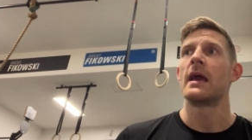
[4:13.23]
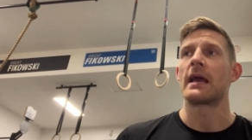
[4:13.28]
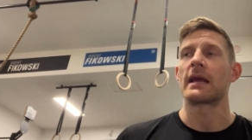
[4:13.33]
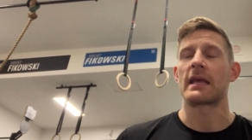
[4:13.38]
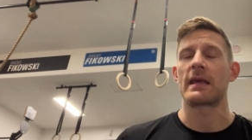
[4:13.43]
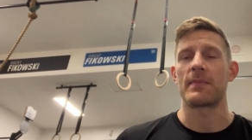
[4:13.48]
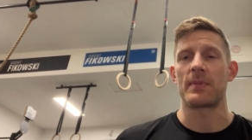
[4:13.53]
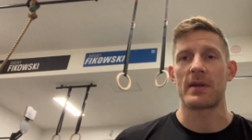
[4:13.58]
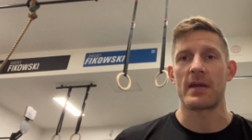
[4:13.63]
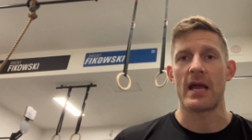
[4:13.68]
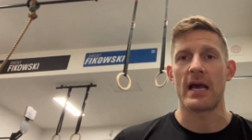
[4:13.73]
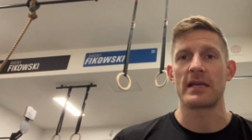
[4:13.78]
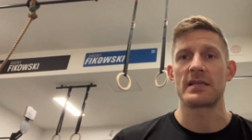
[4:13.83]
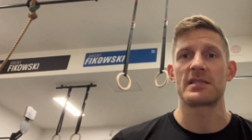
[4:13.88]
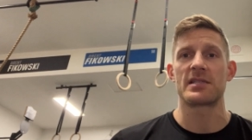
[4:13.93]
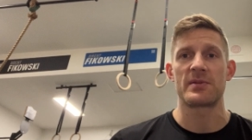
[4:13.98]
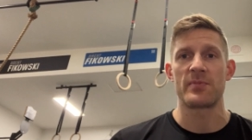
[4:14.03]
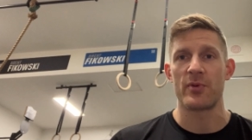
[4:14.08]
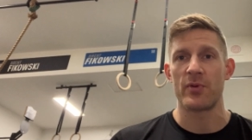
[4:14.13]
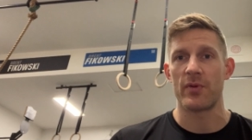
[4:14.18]
and keep a
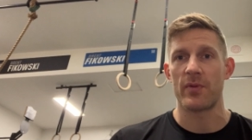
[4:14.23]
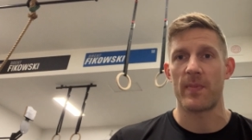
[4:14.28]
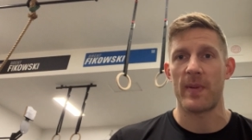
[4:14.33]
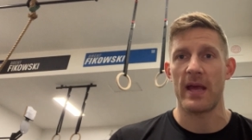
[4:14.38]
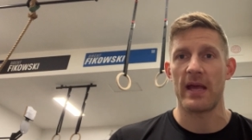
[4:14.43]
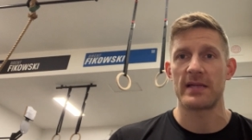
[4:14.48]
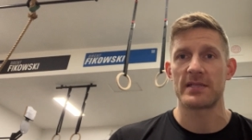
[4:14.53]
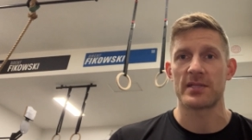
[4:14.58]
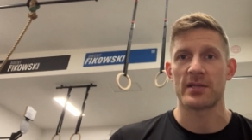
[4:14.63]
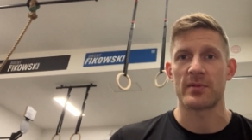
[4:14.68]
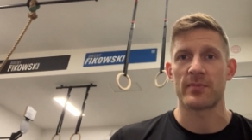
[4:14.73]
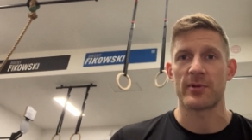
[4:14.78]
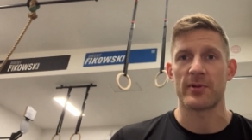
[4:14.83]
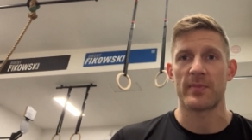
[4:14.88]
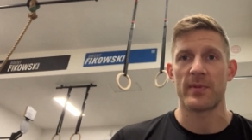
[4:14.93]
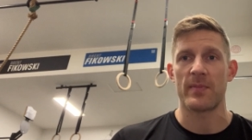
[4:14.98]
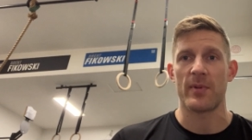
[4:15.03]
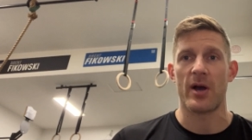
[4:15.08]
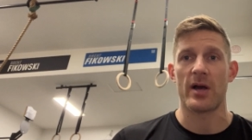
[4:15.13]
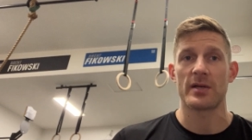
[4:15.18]
nice smooth pace on the
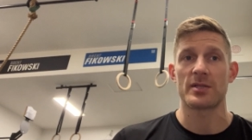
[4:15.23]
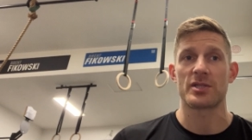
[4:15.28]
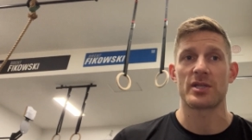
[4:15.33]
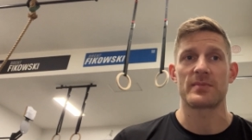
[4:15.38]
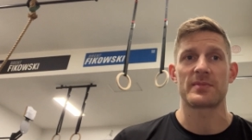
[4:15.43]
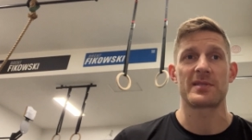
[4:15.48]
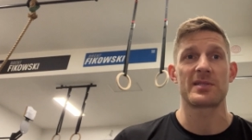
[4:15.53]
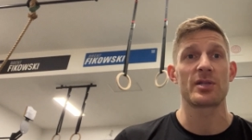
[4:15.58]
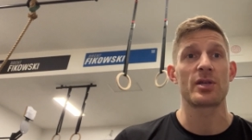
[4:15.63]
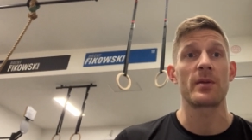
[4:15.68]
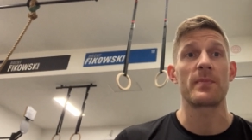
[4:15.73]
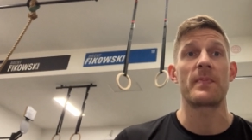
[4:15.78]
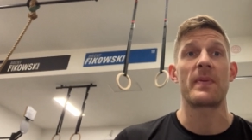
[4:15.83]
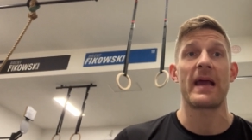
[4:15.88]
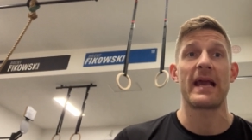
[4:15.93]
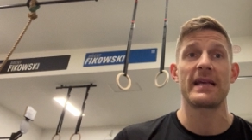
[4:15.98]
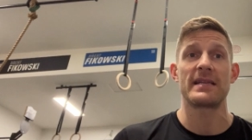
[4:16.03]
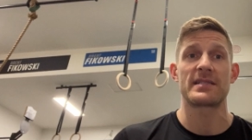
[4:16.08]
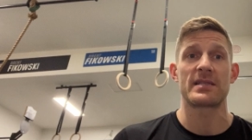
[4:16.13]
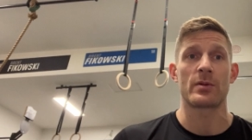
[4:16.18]
burpee box jumps. It's a good
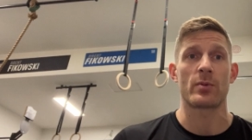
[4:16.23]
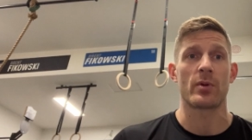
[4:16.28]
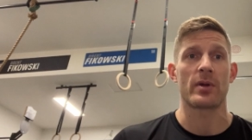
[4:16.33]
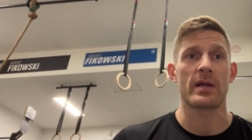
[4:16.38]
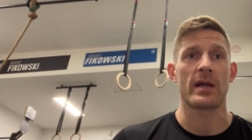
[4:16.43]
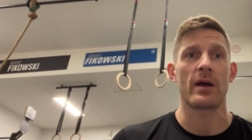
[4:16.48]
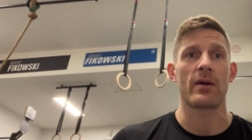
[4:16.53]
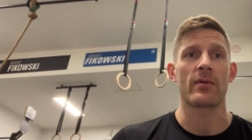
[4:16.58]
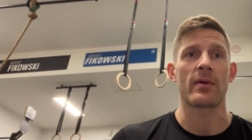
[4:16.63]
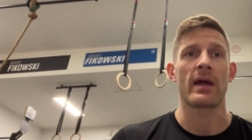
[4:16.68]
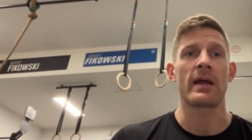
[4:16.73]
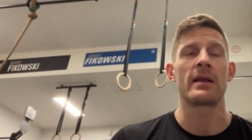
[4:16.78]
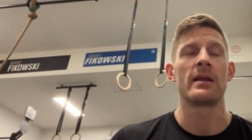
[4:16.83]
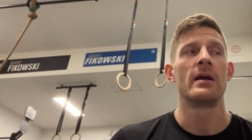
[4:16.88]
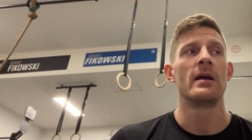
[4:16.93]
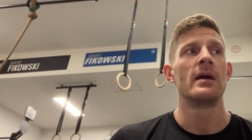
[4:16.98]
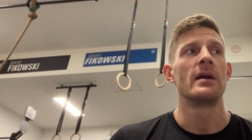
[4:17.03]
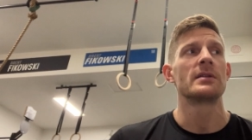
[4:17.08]
pacing workout, right?